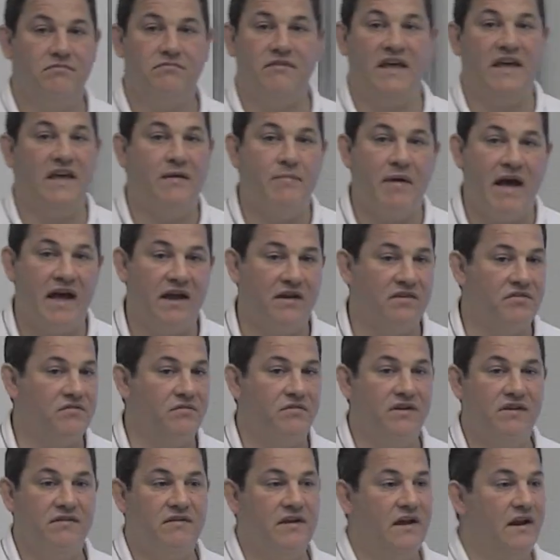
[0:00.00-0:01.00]
Emacs
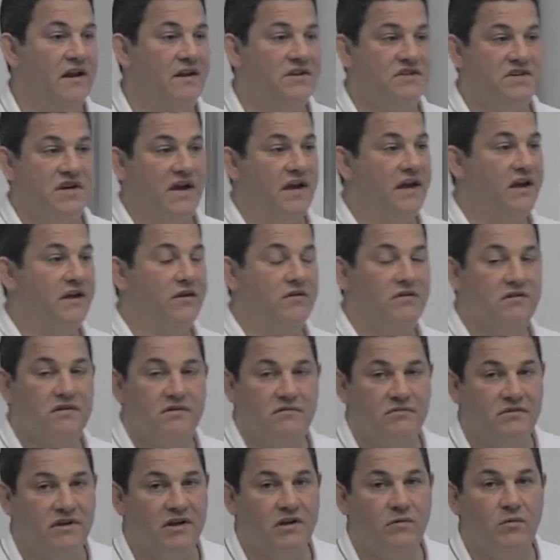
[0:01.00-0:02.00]
or IntelliJ or
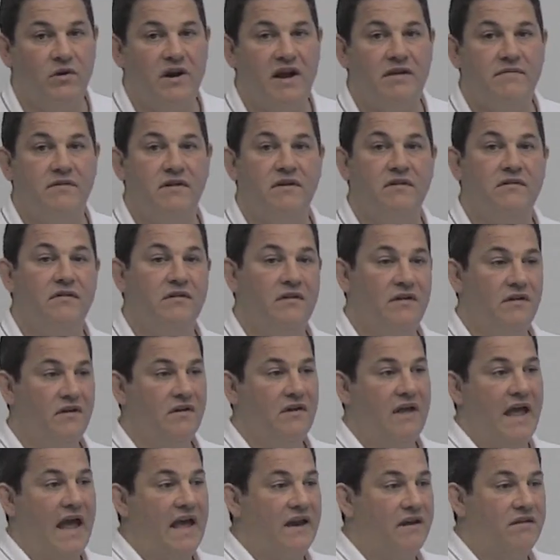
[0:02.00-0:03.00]
whatever
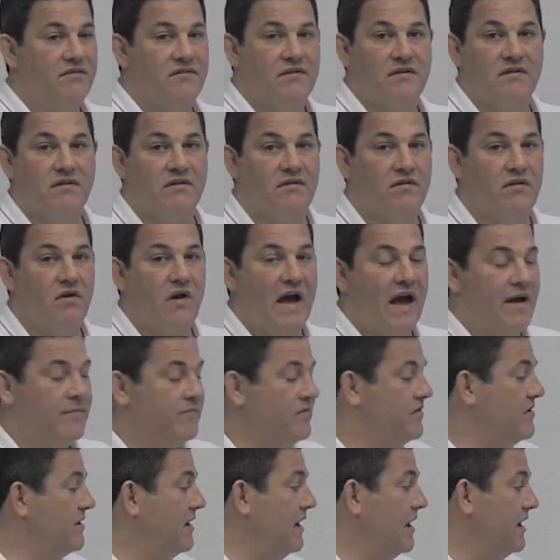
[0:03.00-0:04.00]
editor you
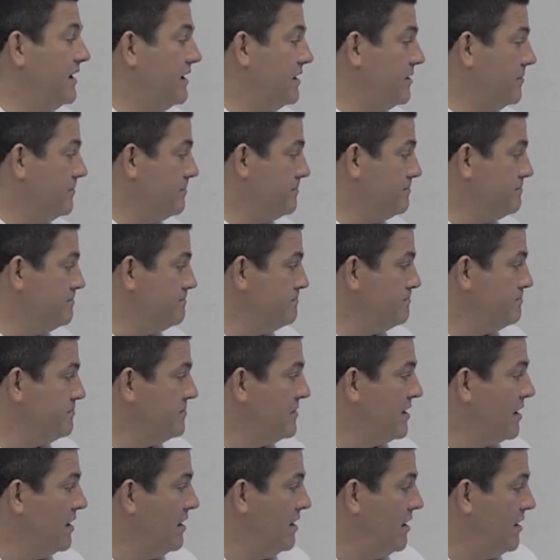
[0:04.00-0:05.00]
happen to like.
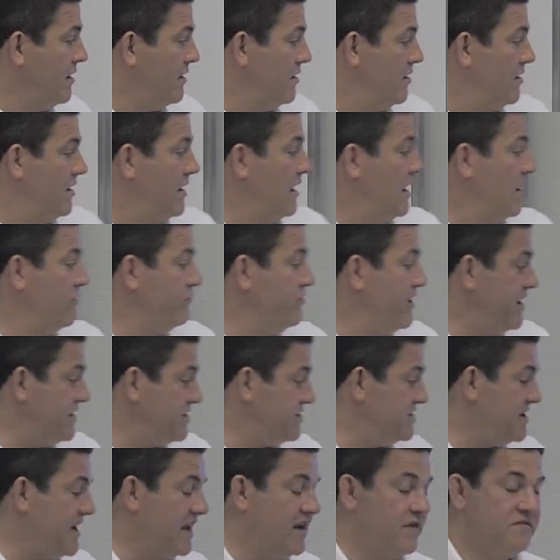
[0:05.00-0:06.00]
A
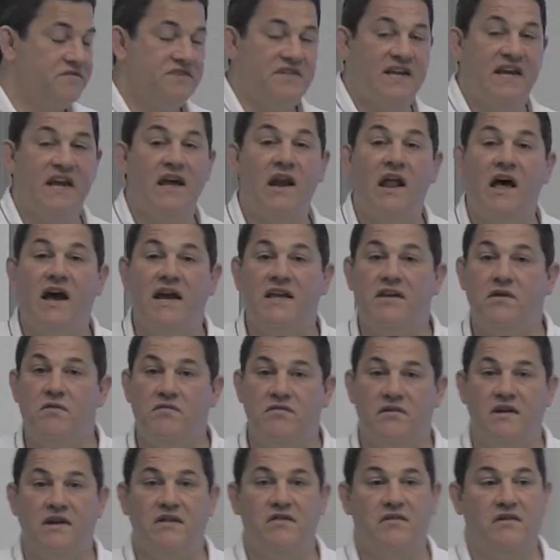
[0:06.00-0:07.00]
rich set of CLI
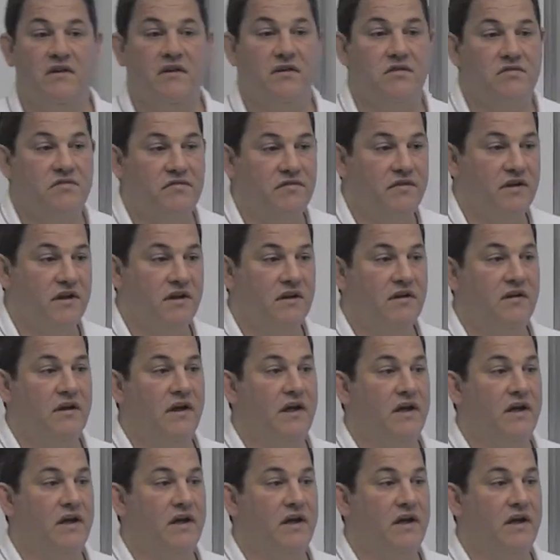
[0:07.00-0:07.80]
utilities that